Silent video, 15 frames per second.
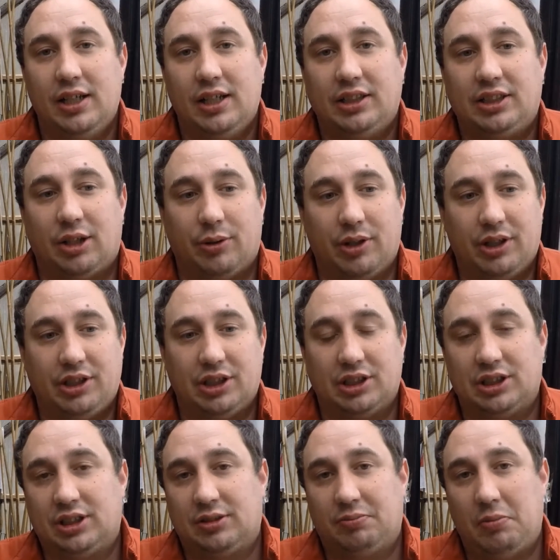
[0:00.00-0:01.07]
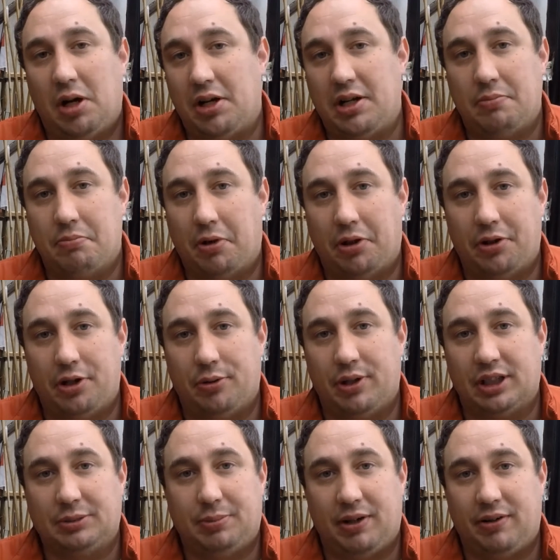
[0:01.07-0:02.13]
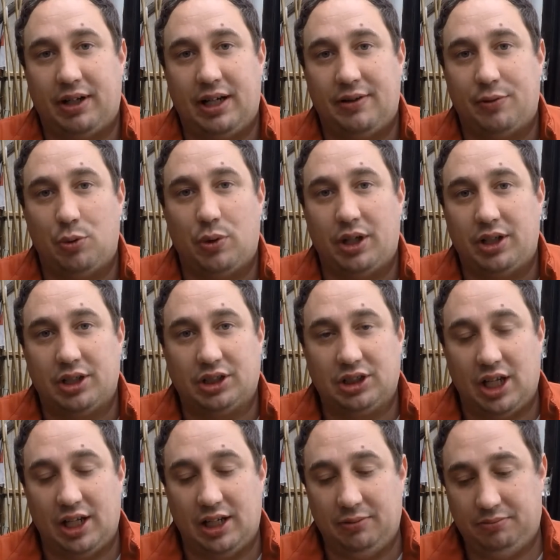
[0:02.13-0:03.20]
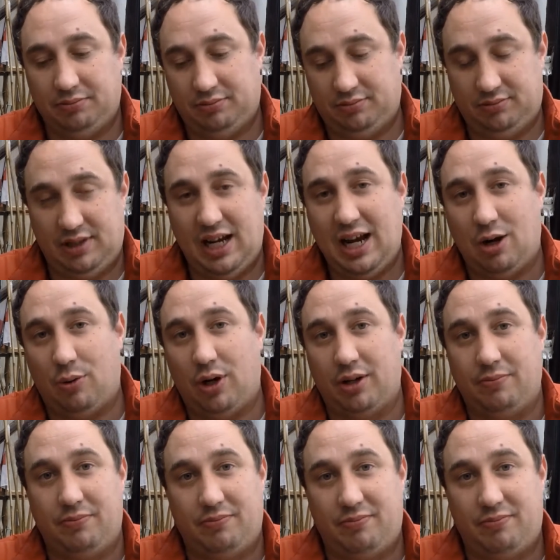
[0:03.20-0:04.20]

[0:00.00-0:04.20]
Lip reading: So I didn't bother doing a spirit level. I just done it how I